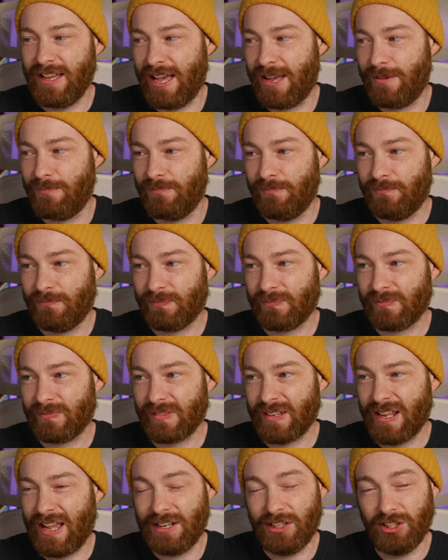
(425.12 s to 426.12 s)
I'd
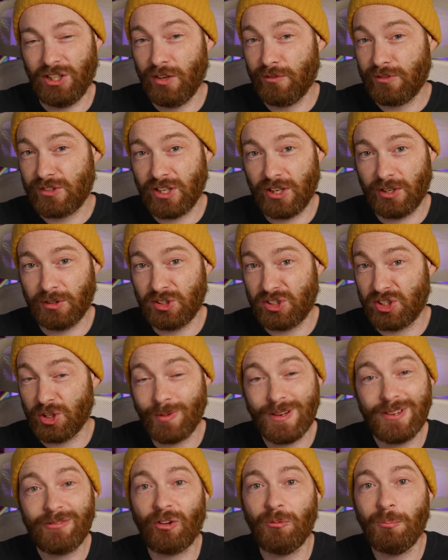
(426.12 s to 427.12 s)
love to
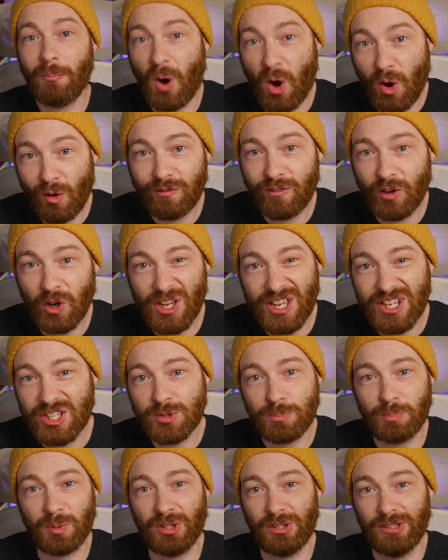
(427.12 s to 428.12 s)
do even more
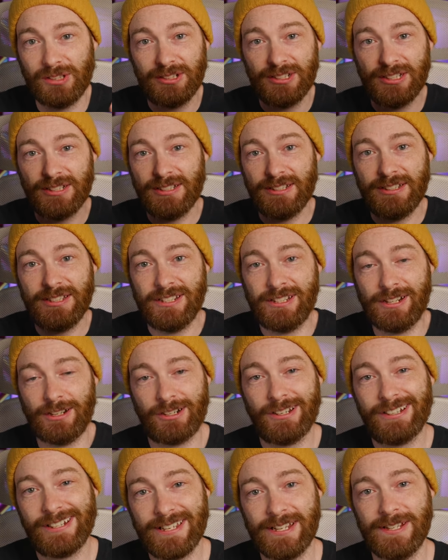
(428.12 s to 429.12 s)
footage, but, you know,
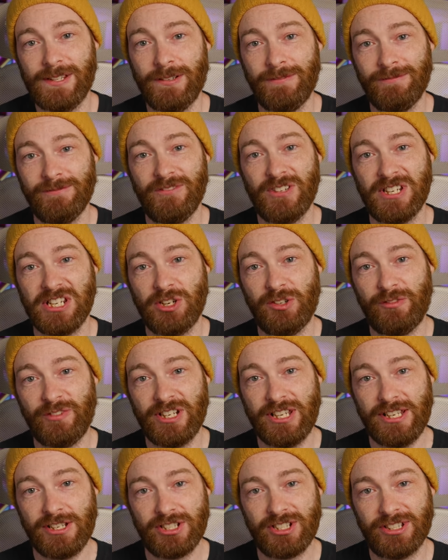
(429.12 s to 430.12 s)
I've got to get a video
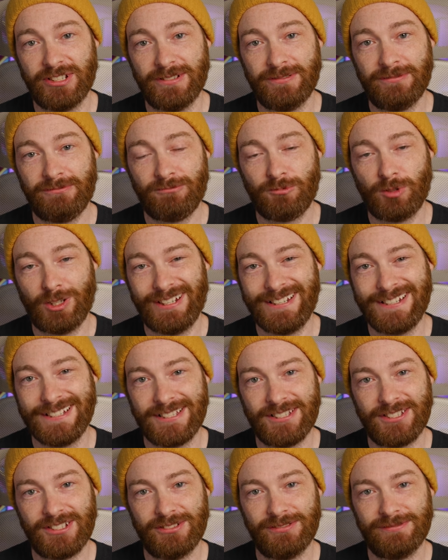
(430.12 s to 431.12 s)
finished and
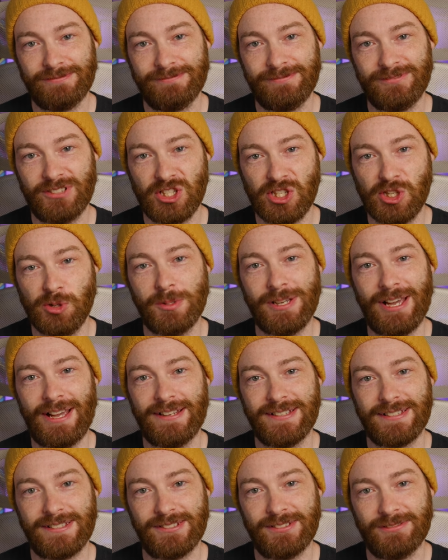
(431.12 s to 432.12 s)
released to you
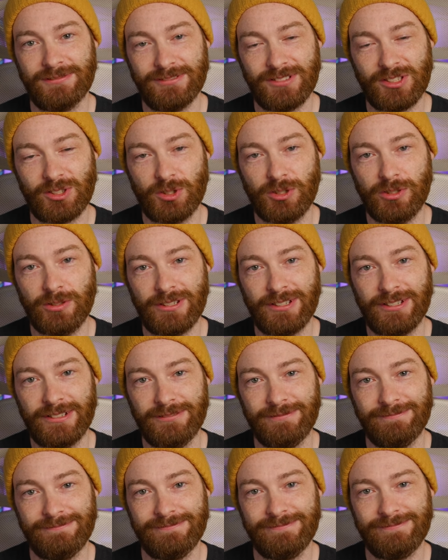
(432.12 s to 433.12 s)
guys so you
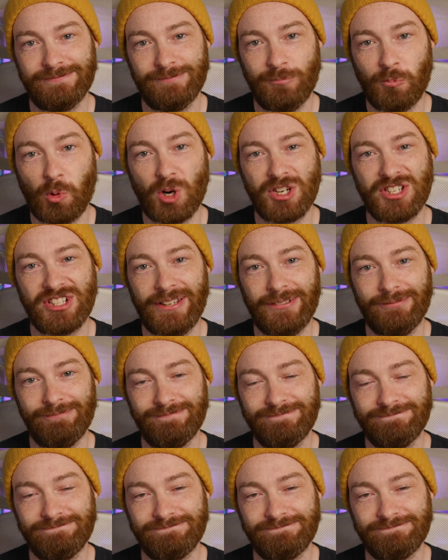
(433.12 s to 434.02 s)
can watch it.